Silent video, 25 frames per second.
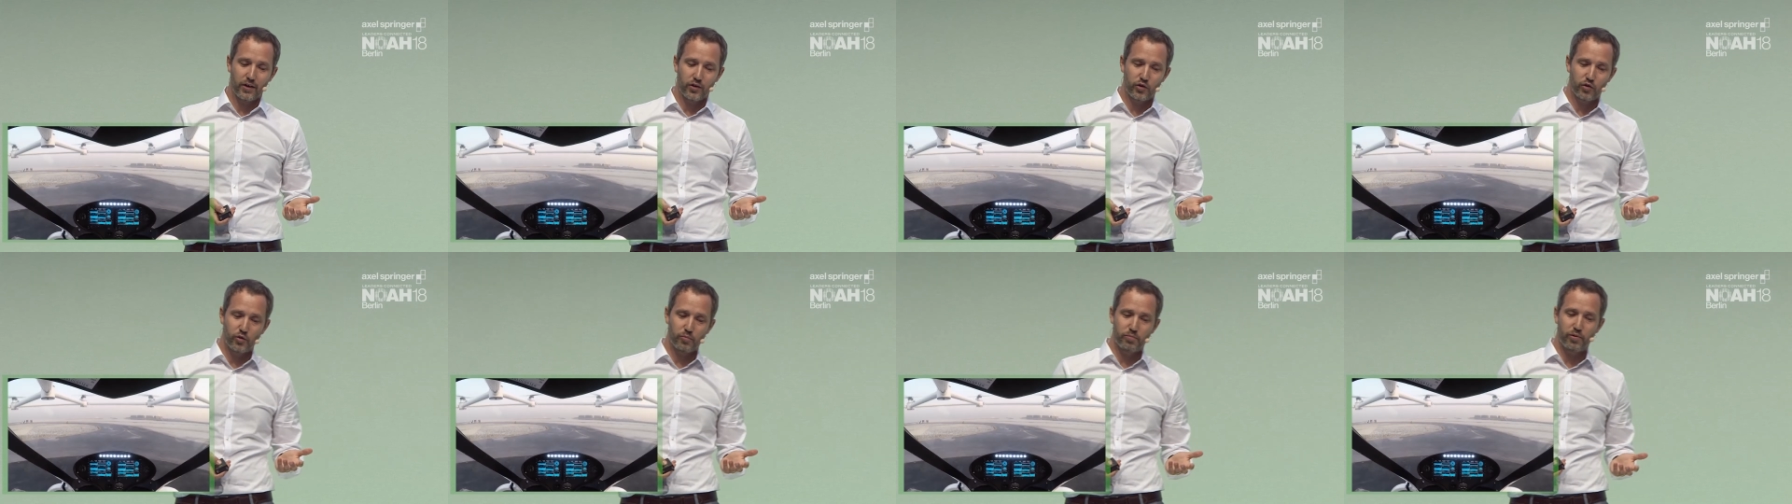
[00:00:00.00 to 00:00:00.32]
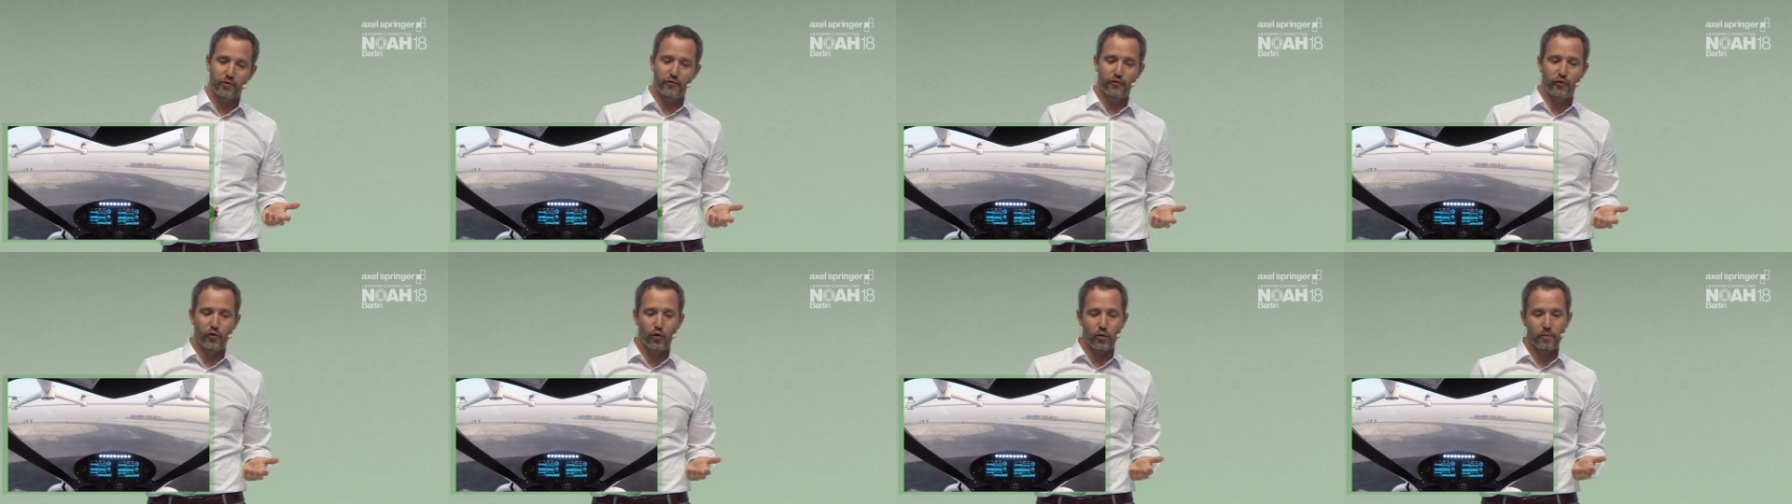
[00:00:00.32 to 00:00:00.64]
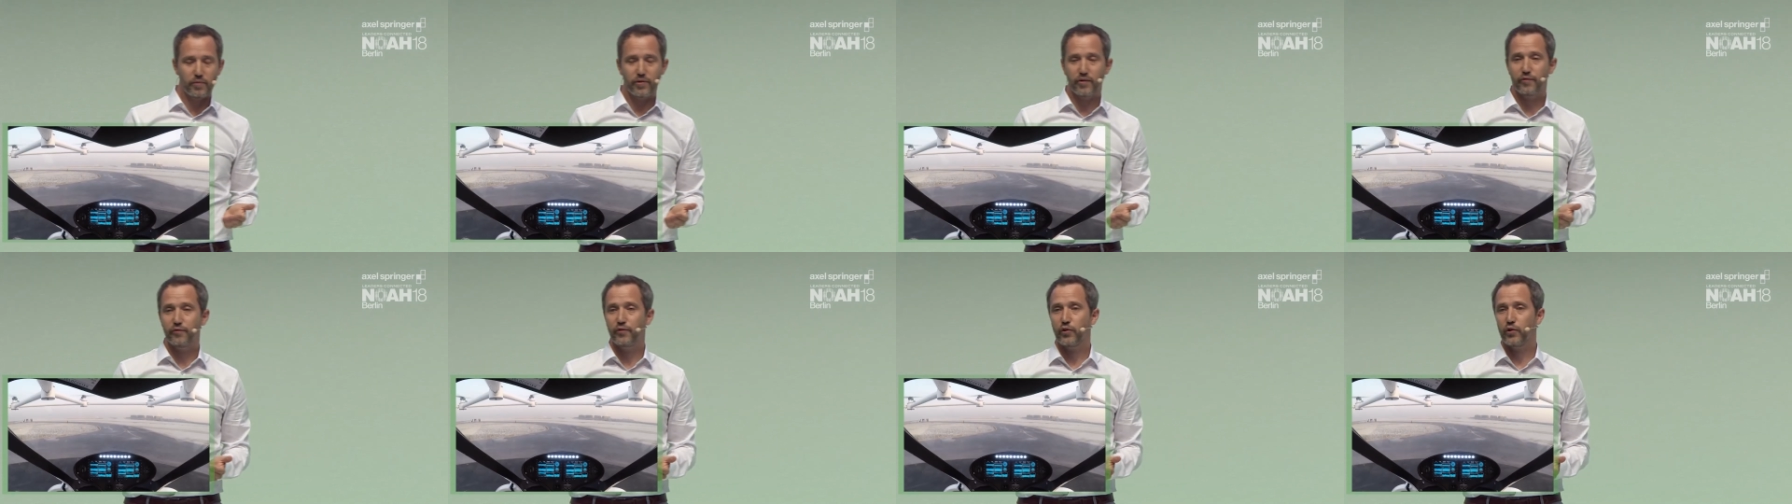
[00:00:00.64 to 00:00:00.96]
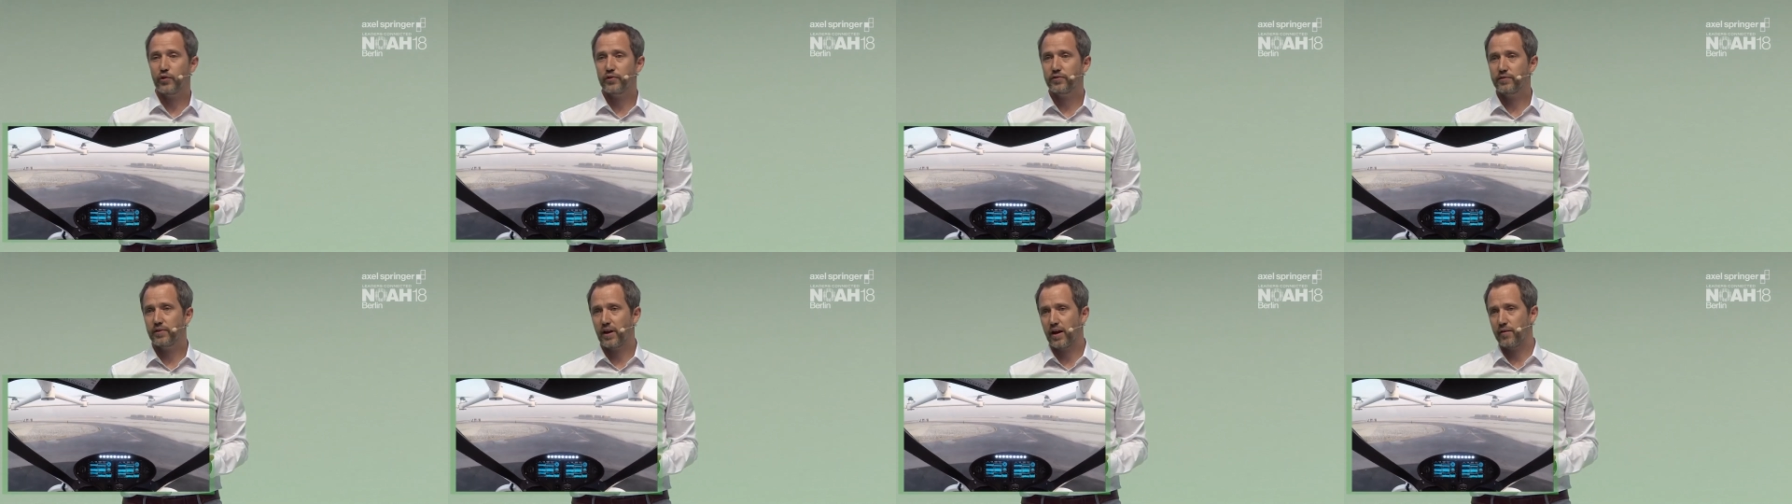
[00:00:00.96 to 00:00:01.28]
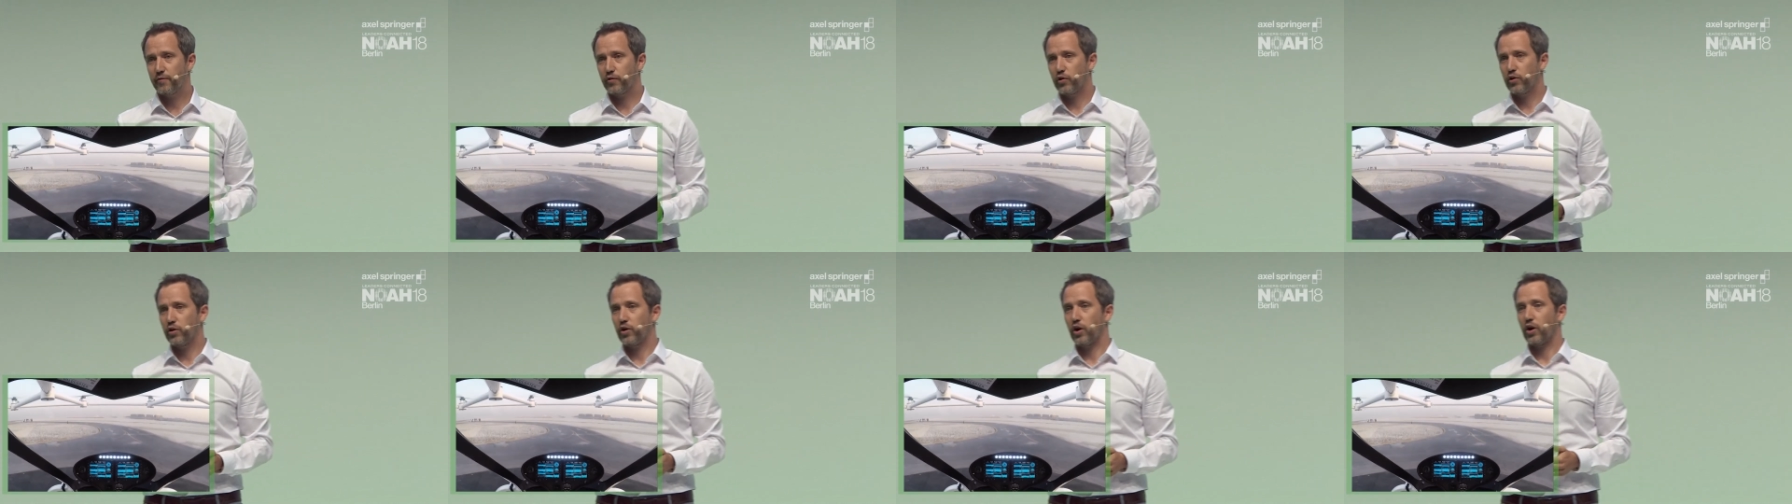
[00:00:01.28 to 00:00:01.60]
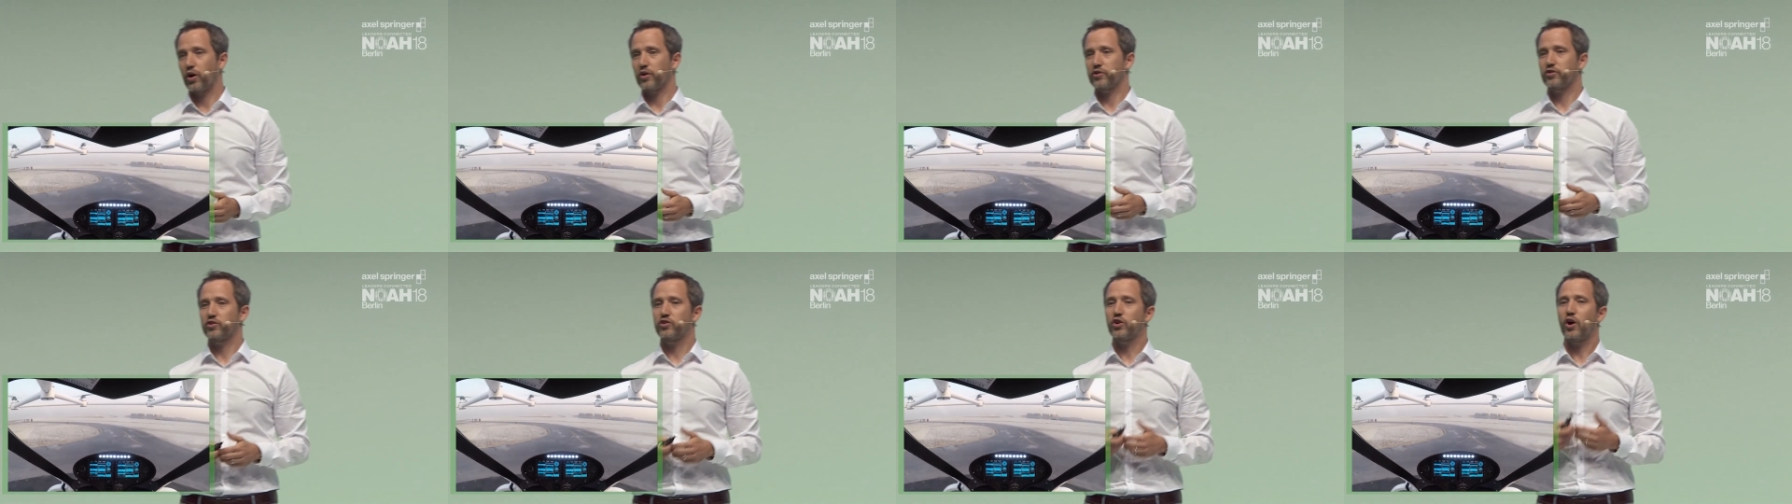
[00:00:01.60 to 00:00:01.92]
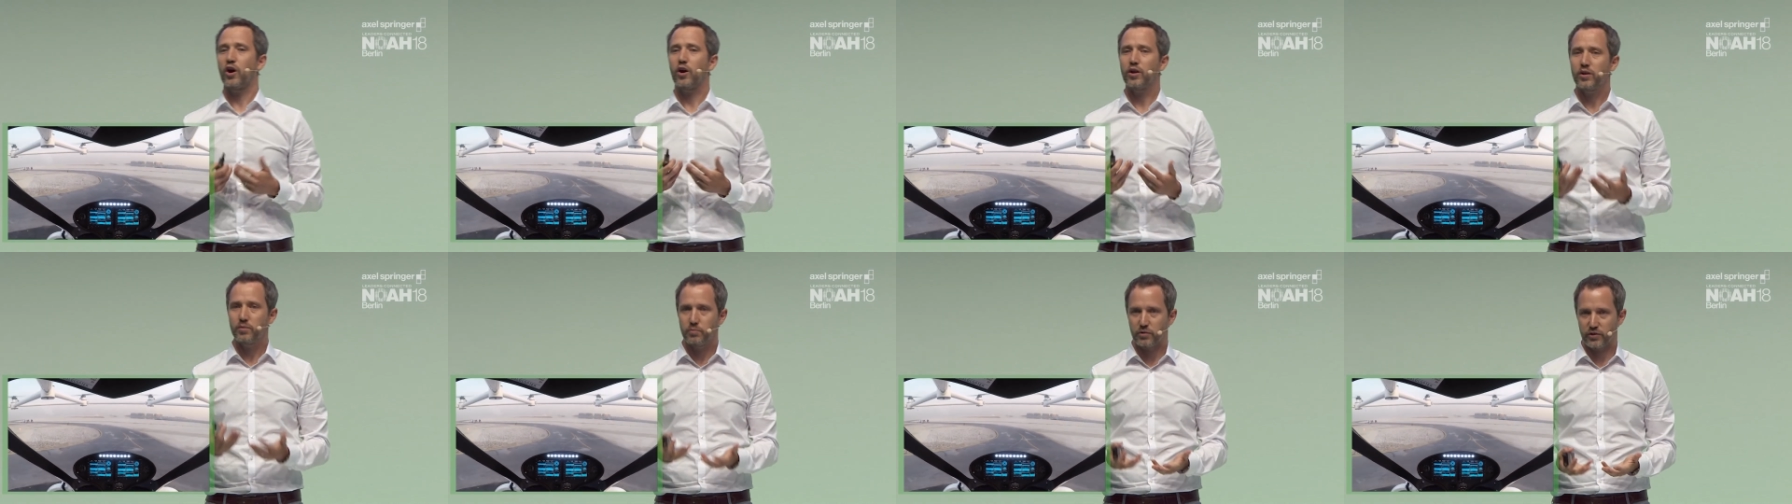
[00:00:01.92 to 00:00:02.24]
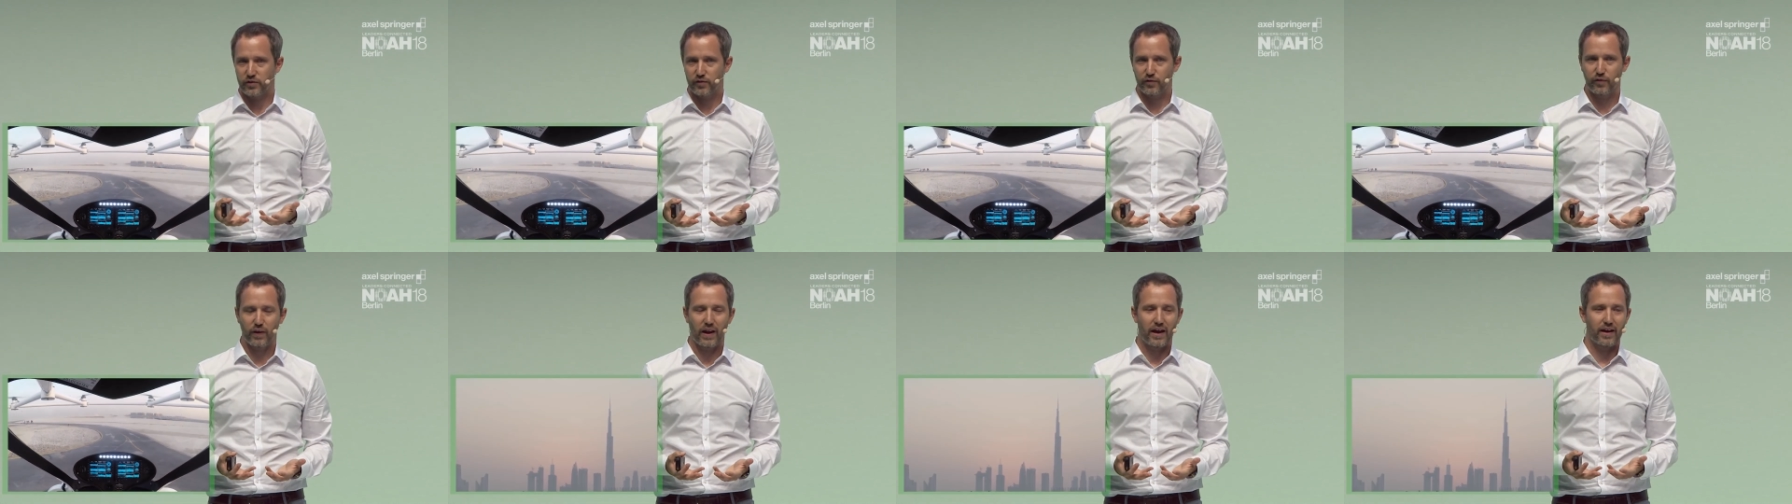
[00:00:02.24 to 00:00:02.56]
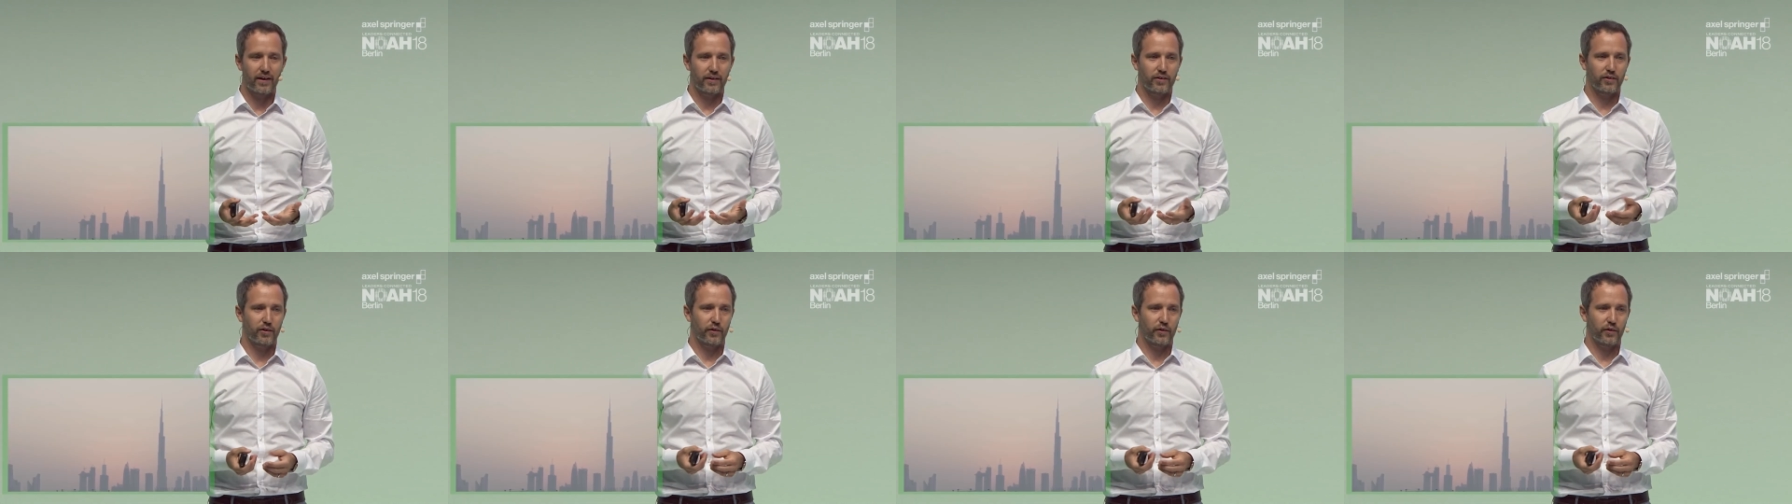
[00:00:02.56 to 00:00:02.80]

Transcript: to perform the first ever autonomous flight